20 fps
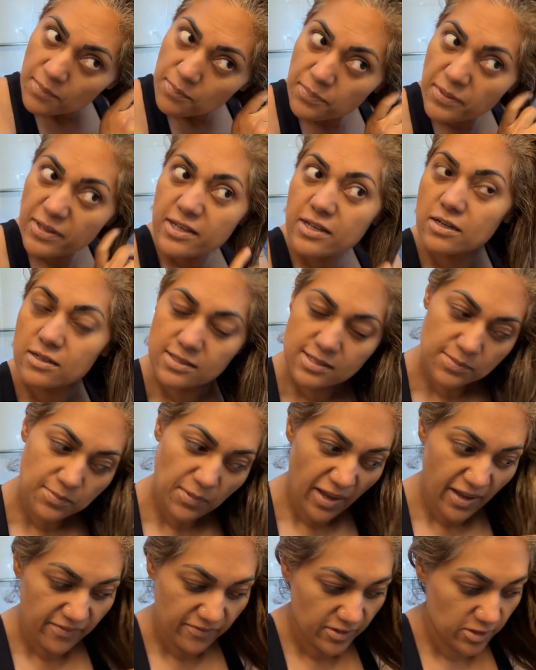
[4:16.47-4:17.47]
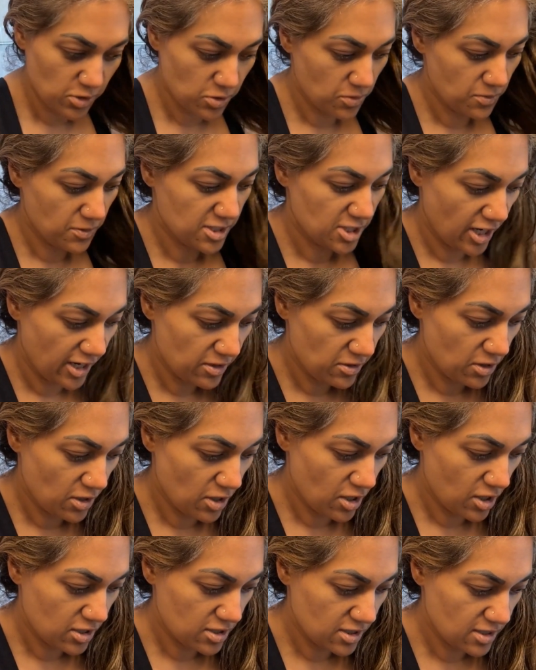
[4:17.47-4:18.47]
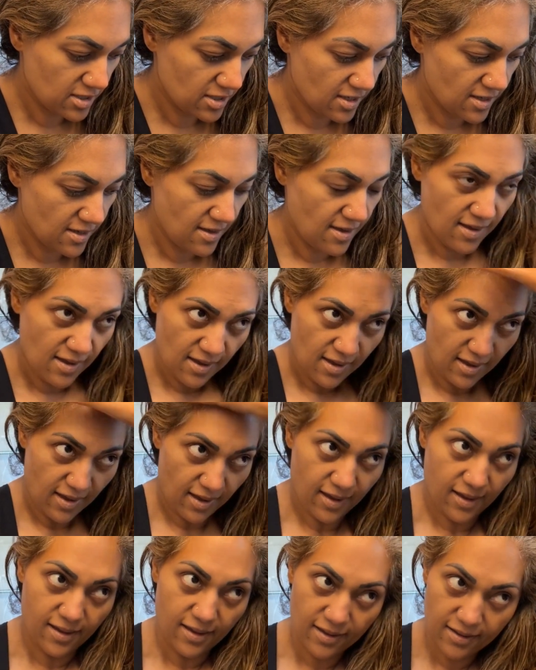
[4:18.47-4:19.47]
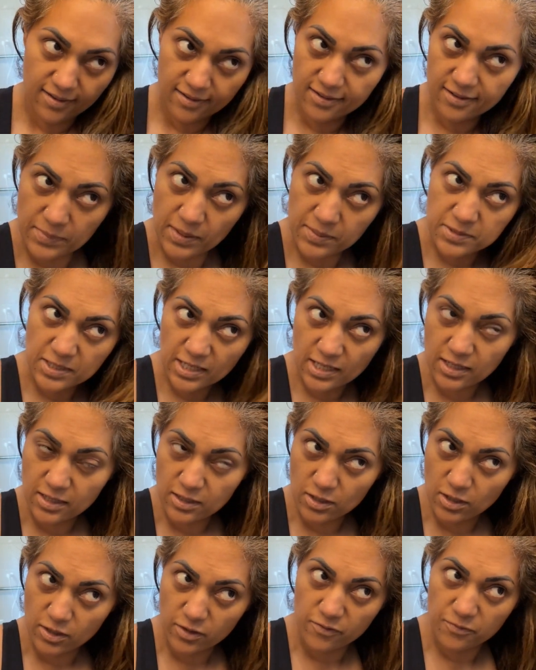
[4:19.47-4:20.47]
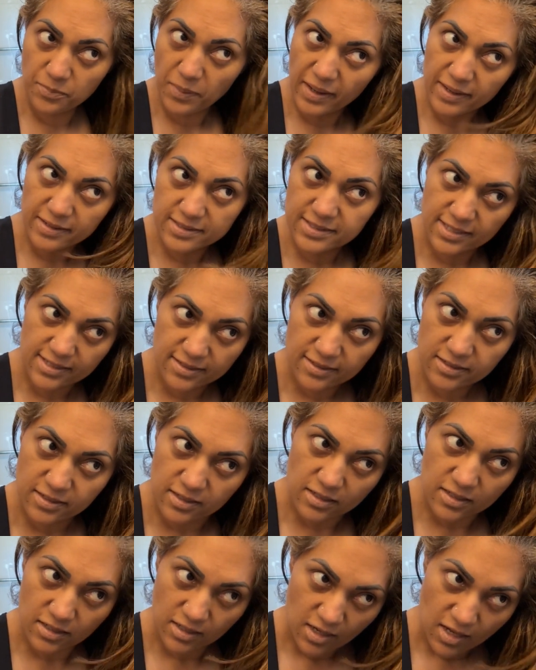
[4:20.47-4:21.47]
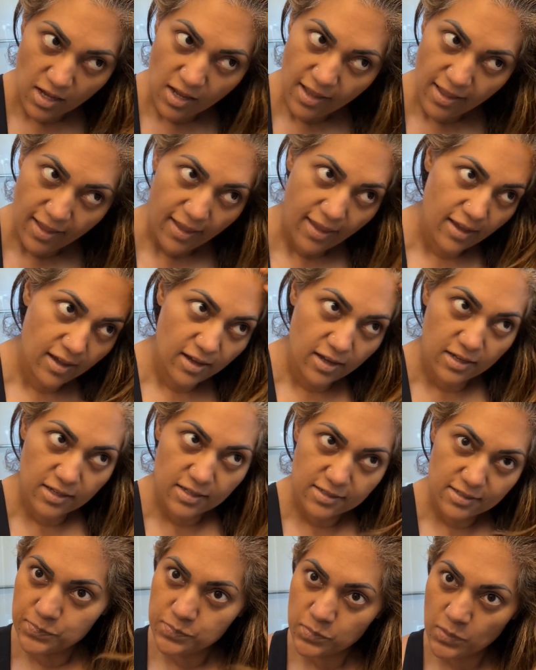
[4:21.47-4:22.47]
because I'm having so much hair loss and I'm taking a lot of biotin, and